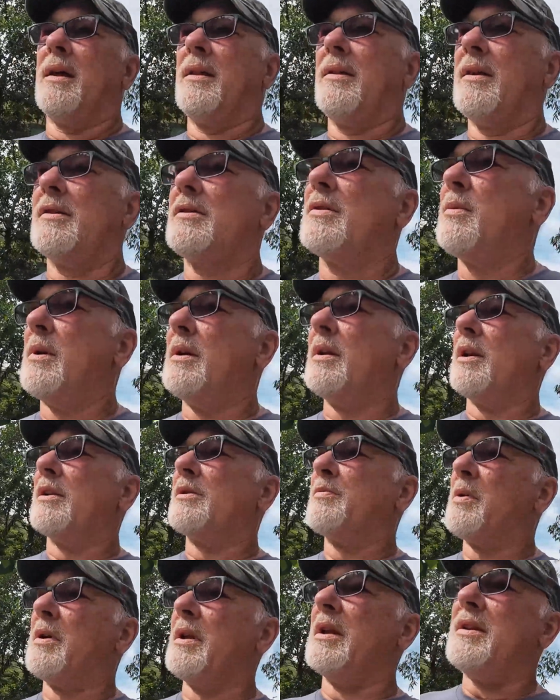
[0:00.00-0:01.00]
this one
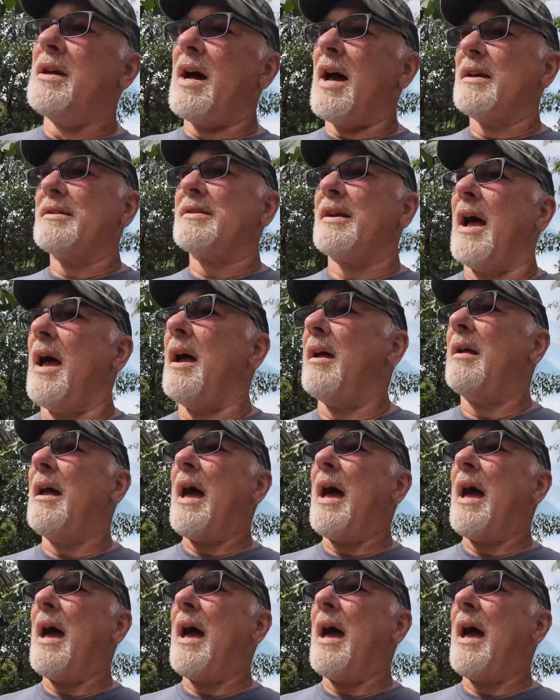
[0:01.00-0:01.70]
looks pretty docile.